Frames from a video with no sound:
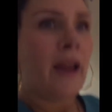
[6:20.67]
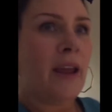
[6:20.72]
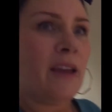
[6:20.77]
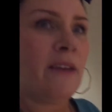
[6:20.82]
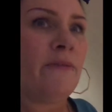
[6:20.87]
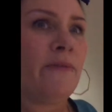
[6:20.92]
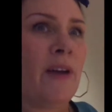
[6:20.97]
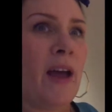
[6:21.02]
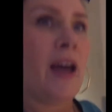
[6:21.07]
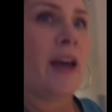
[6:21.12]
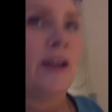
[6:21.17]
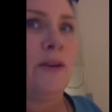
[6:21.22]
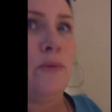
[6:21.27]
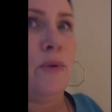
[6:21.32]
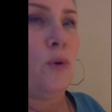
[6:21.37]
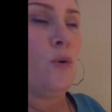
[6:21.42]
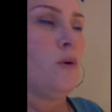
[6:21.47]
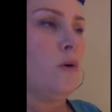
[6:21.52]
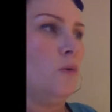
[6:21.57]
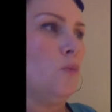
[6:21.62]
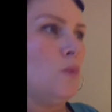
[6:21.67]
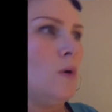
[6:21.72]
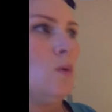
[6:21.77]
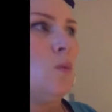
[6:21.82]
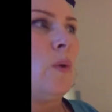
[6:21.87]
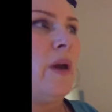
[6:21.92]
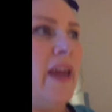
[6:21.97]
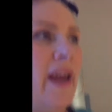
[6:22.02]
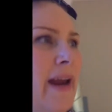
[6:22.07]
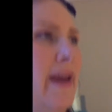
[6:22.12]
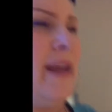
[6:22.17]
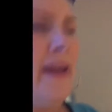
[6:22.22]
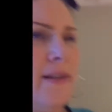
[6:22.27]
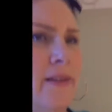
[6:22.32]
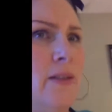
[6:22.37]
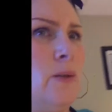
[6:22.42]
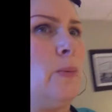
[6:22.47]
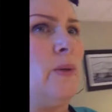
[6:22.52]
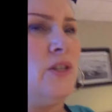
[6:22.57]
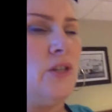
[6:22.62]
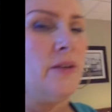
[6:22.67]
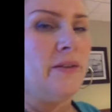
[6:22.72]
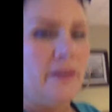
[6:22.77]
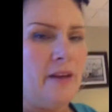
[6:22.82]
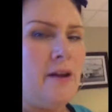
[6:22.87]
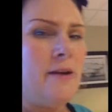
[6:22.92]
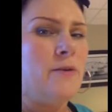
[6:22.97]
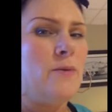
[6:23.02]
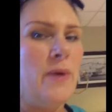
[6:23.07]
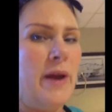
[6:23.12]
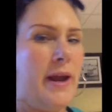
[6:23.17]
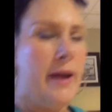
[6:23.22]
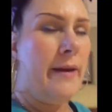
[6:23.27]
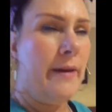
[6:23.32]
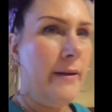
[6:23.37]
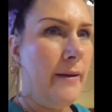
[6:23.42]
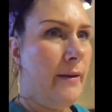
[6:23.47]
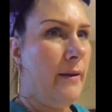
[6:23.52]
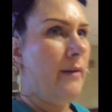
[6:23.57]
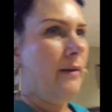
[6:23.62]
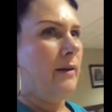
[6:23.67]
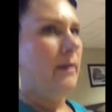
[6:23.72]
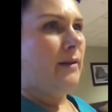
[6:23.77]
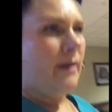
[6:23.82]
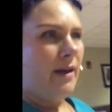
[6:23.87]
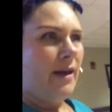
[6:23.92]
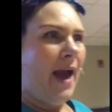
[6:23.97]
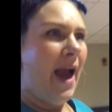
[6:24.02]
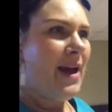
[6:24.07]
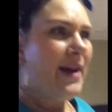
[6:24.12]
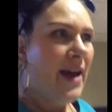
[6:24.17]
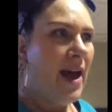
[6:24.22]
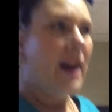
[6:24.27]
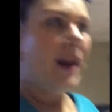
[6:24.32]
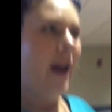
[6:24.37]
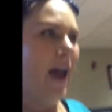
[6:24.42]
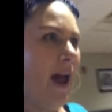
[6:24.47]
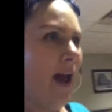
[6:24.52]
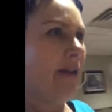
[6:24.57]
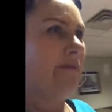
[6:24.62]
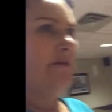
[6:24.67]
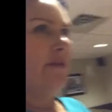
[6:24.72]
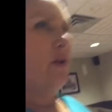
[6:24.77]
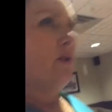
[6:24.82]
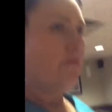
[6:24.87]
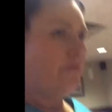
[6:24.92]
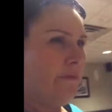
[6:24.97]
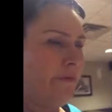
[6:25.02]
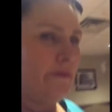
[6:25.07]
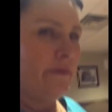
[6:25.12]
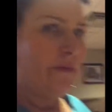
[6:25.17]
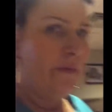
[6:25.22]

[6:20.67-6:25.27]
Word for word: if I record one way, I can't switch it the other way. I got an iPhone.